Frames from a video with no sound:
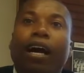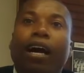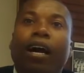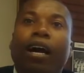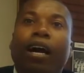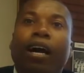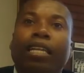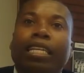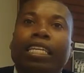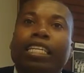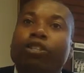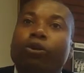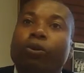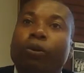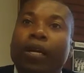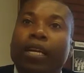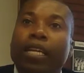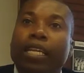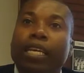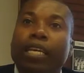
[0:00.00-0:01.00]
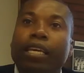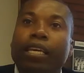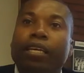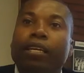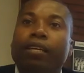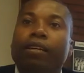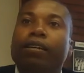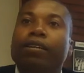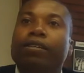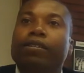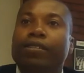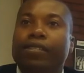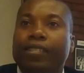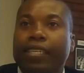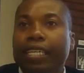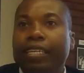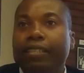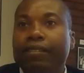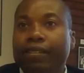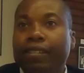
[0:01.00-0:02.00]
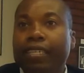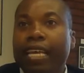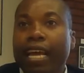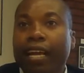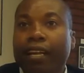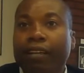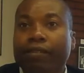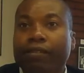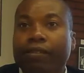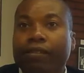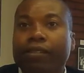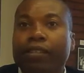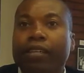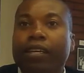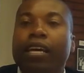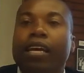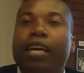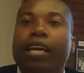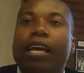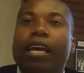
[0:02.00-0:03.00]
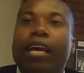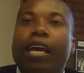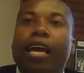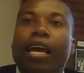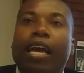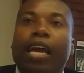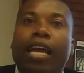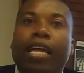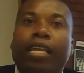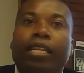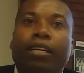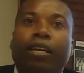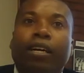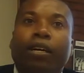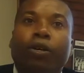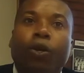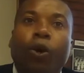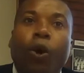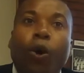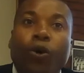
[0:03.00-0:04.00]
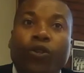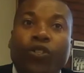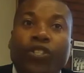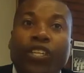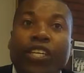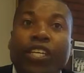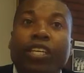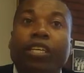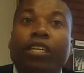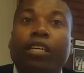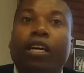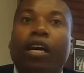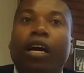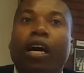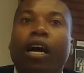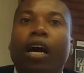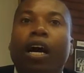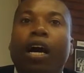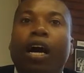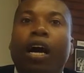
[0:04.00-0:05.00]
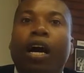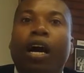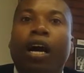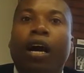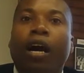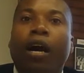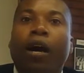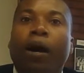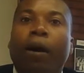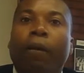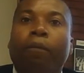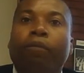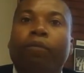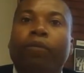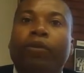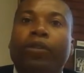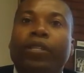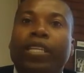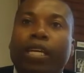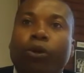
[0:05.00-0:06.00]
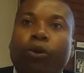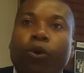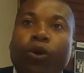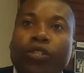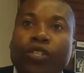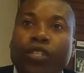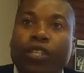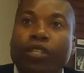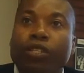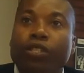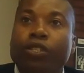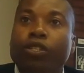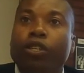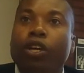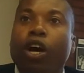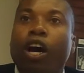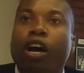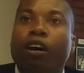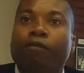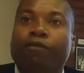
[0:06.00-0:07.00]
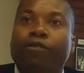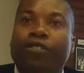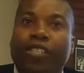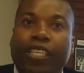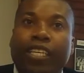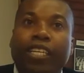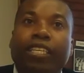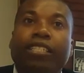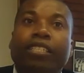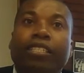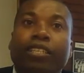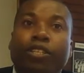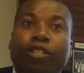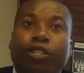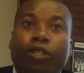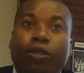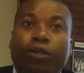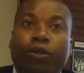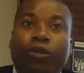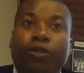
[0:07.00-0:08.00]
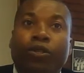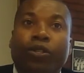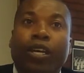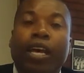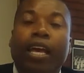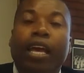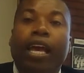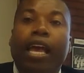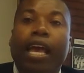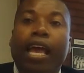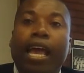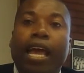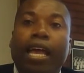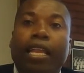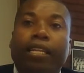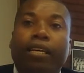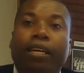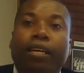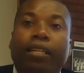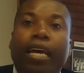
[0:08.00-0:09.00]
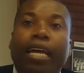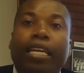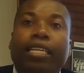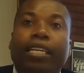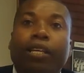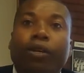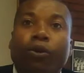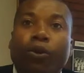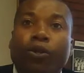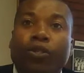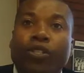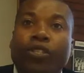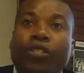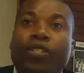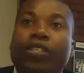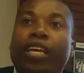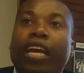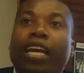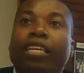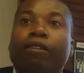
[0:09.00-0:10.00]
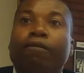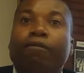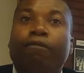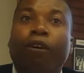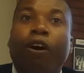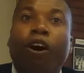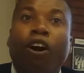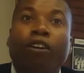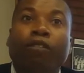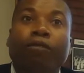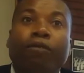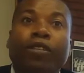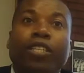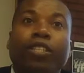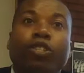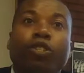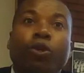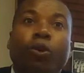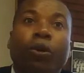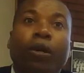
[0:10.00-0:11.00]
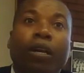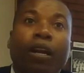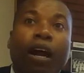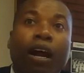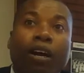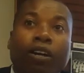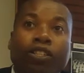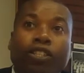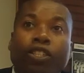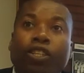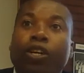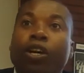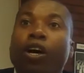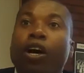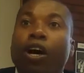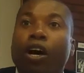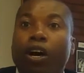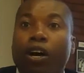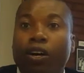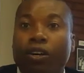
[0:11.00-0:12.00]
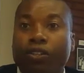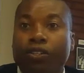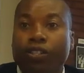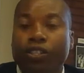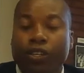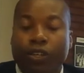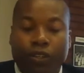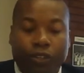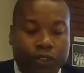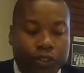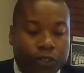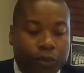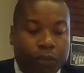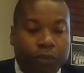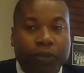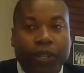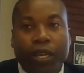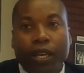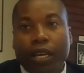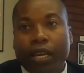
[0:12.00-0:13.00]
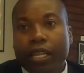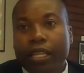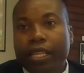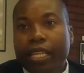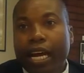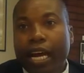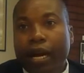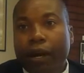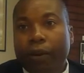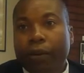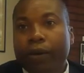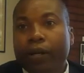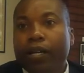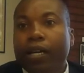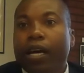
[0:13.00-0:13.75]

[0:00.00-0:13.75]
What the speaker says: literally skin cells and causing necrosis of skin tissues, and that necrosis can evolve into large ulcers. Now,